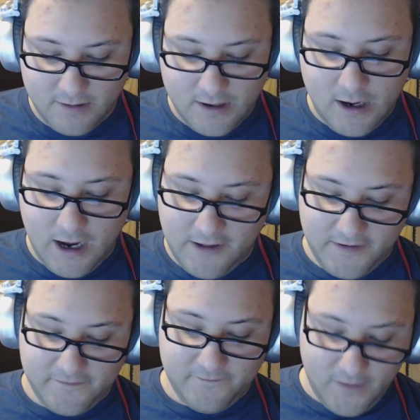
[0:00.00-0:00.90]
on their
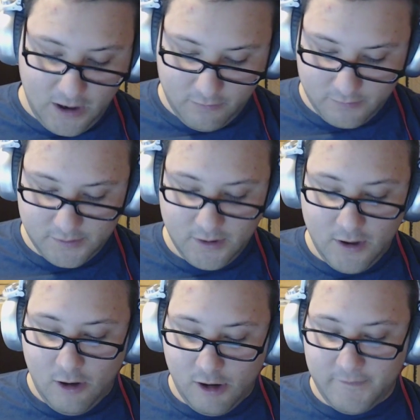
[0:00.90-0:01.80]
phone,
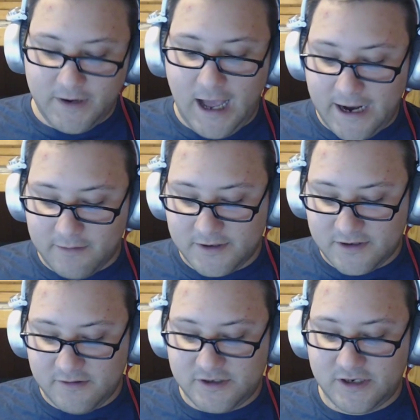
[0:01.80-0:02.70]
or even higher
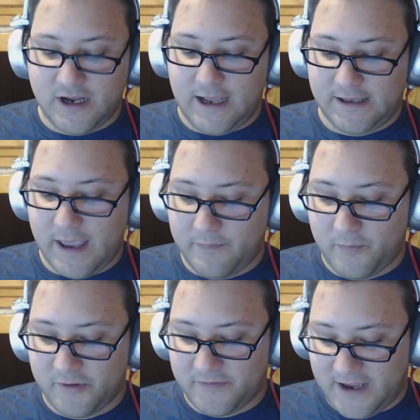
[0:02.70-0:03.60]
resolution on
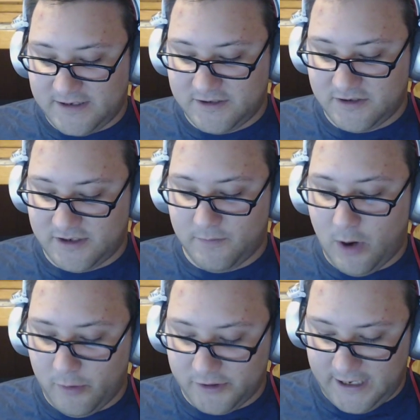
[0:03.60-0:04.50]
capable devices using
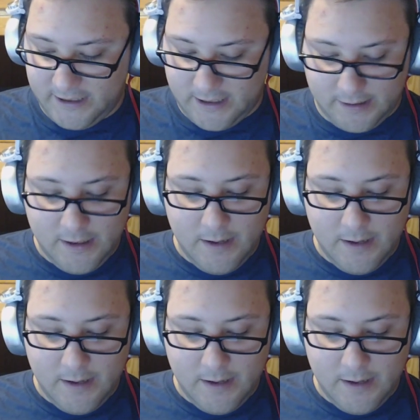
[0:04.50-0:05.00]
mobile data.